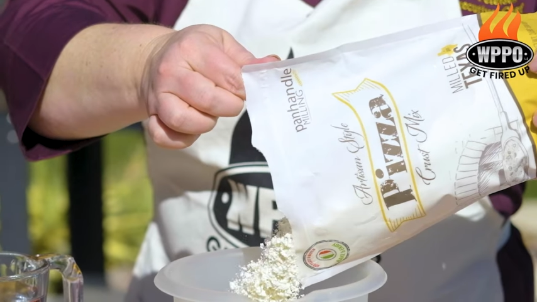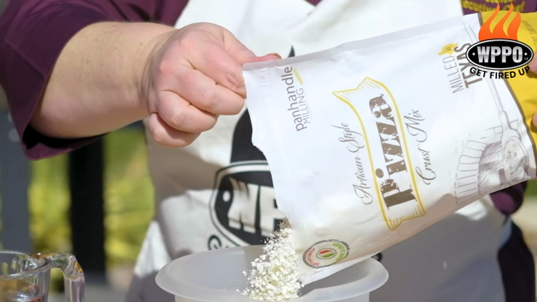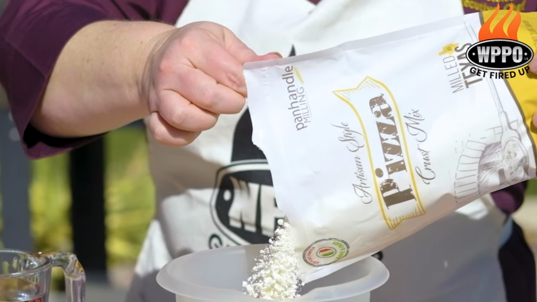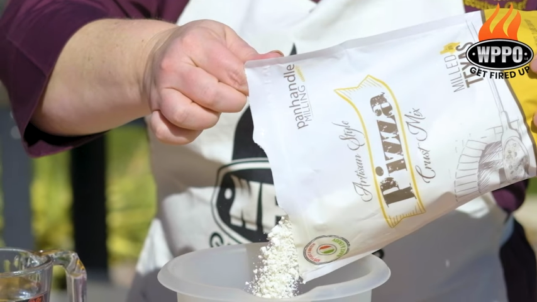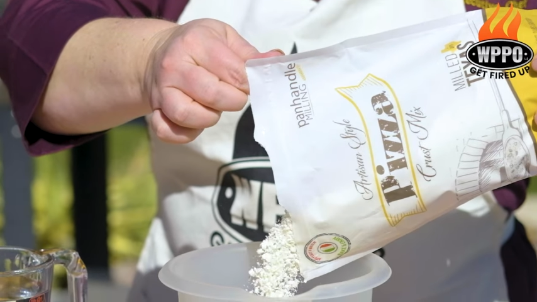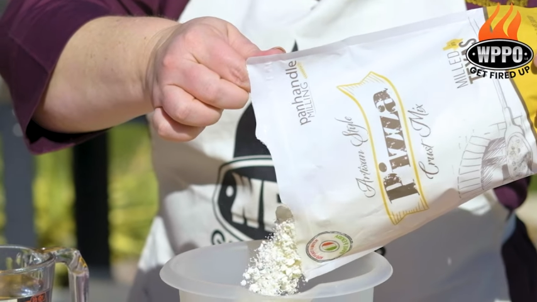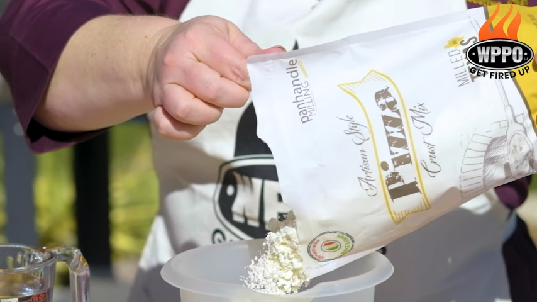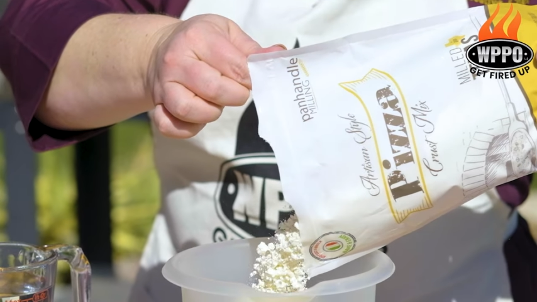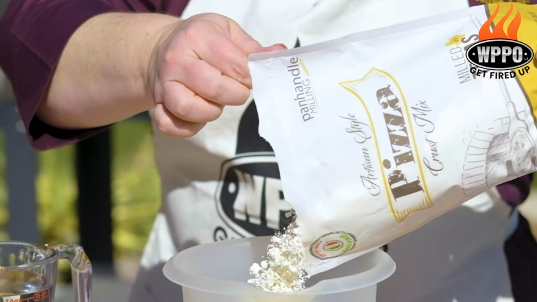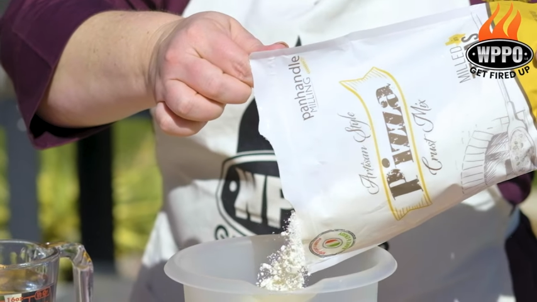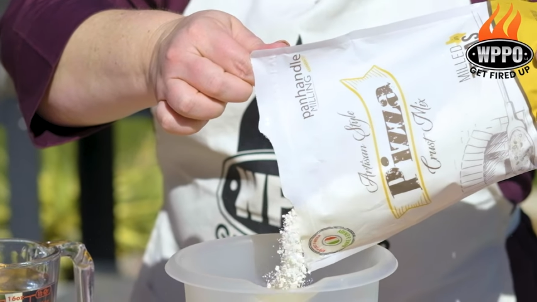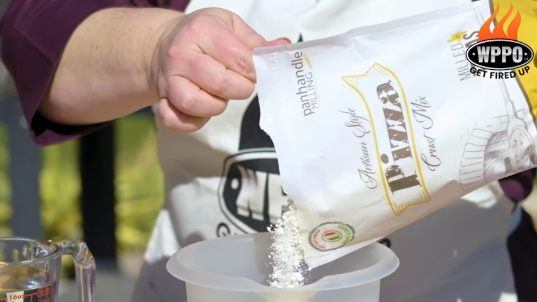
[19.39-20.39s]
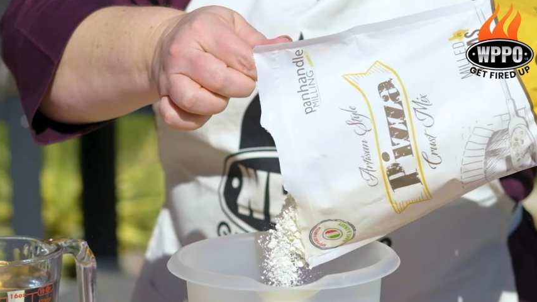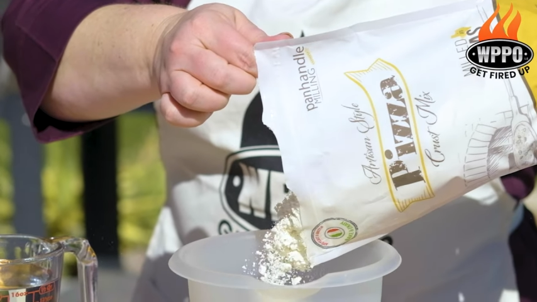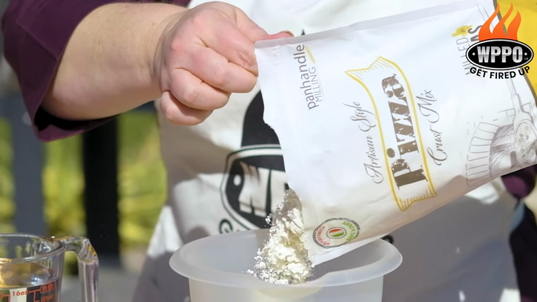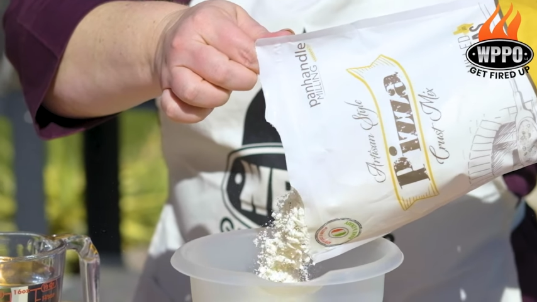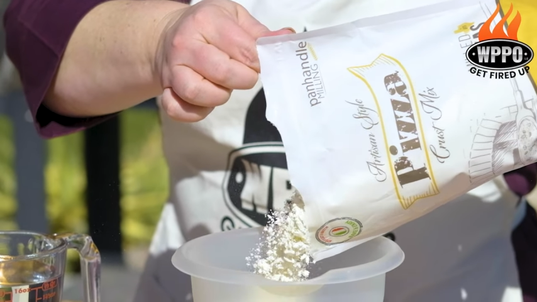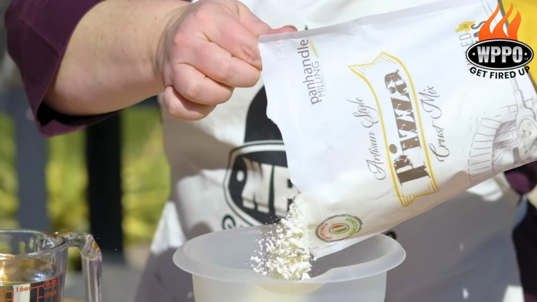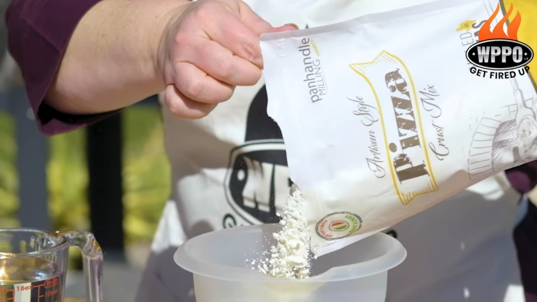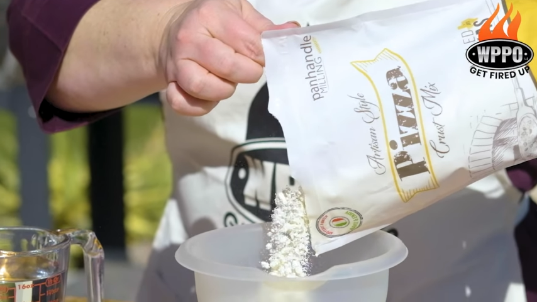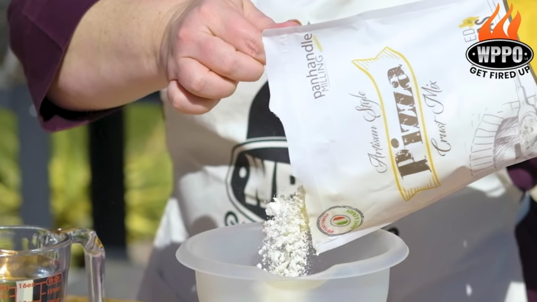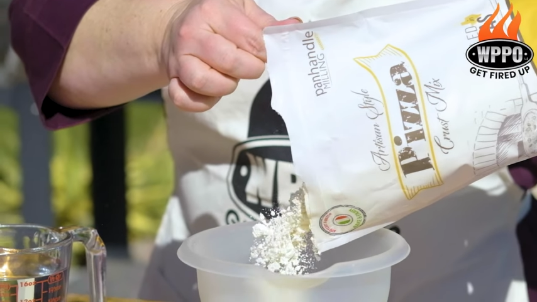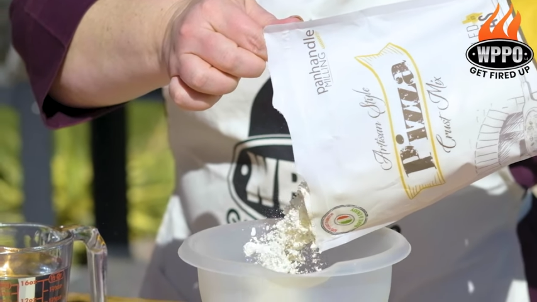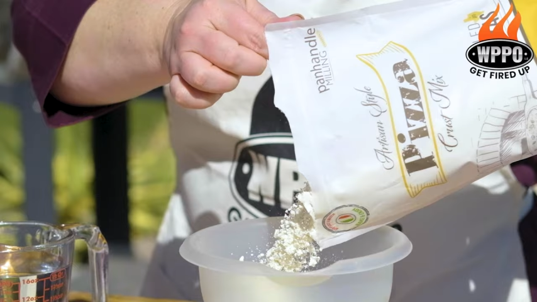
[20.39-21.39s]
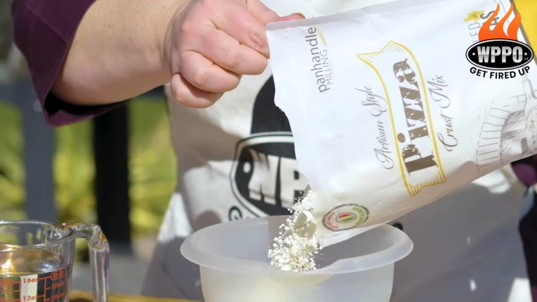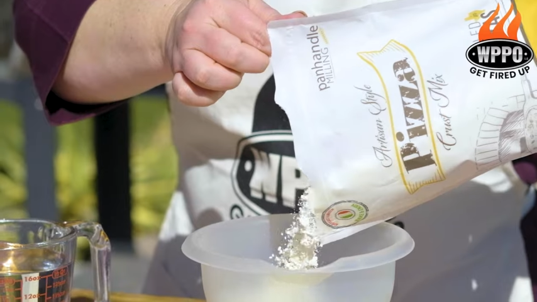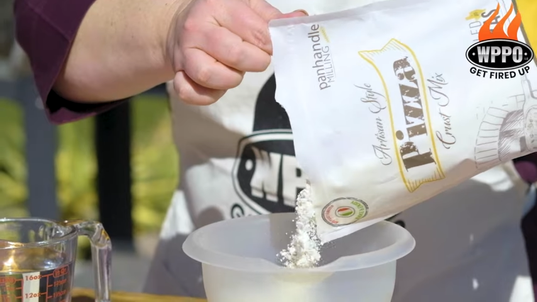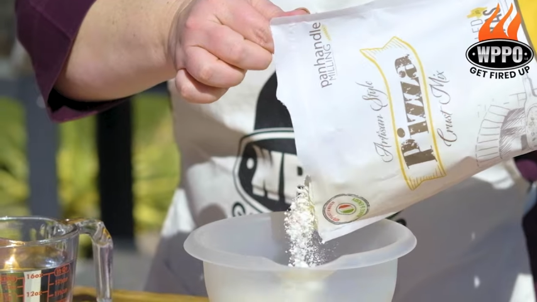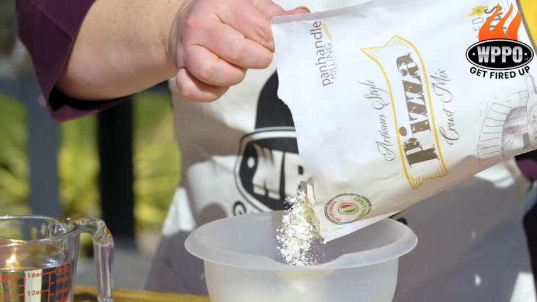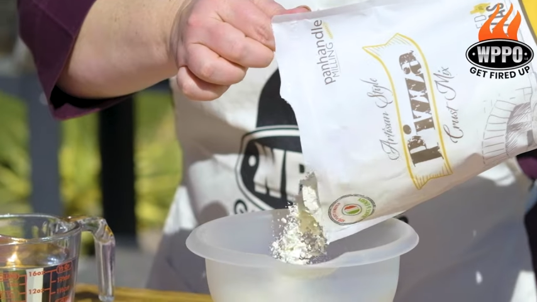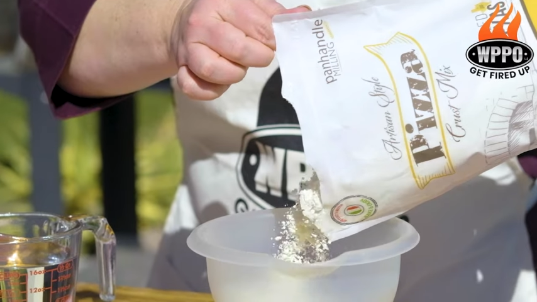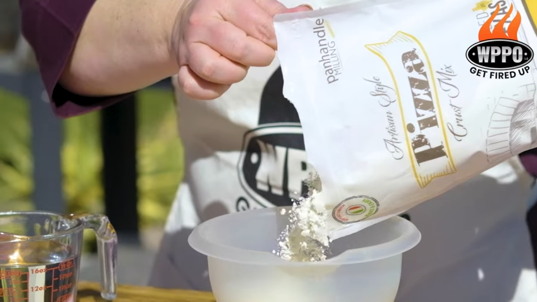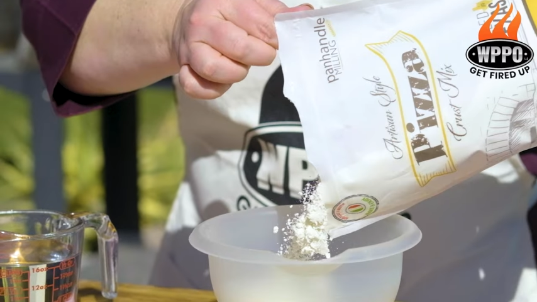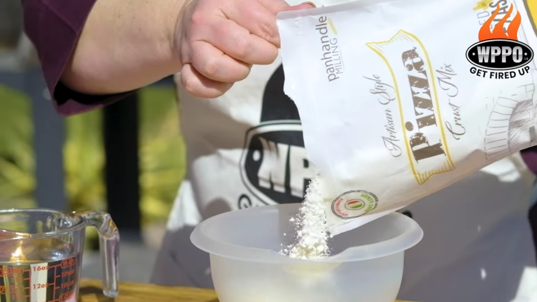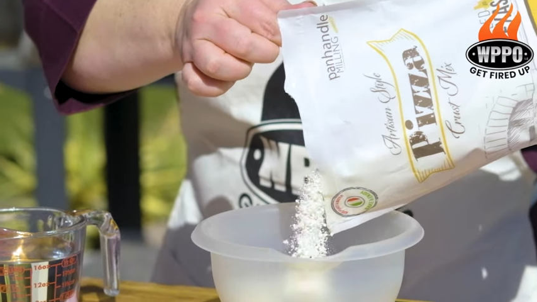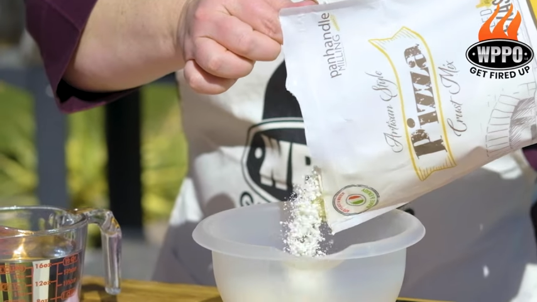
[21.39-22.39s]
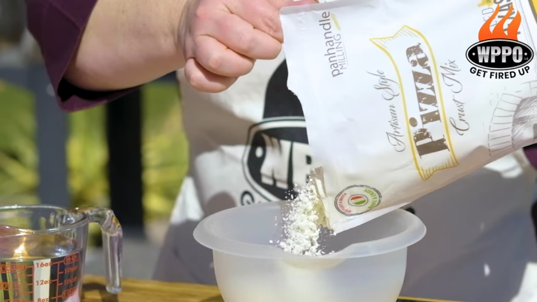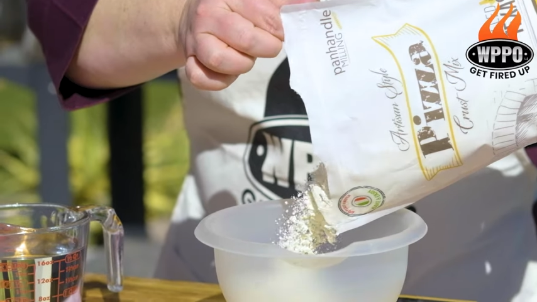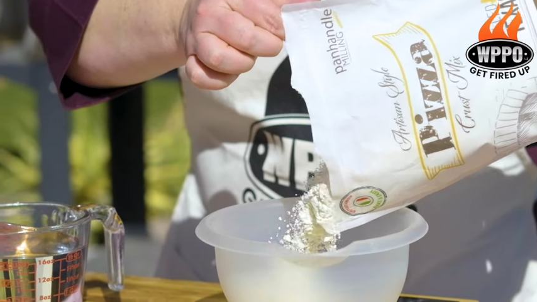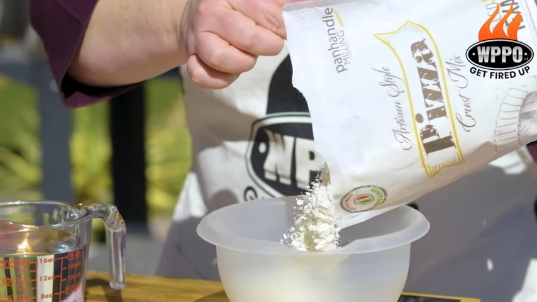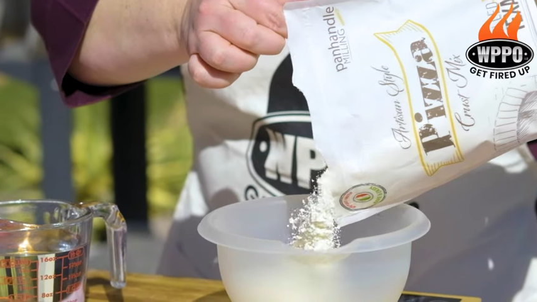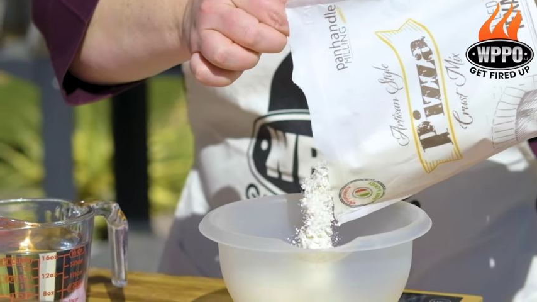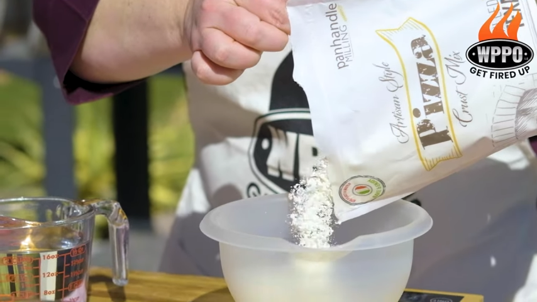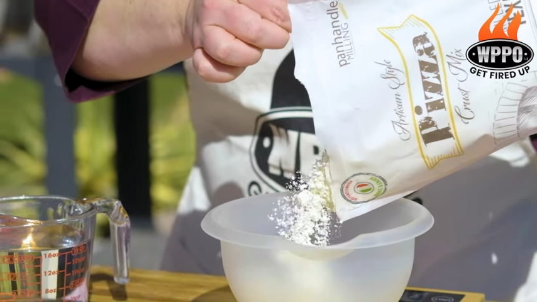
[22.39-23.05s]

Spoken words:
[unreadable: no face in view]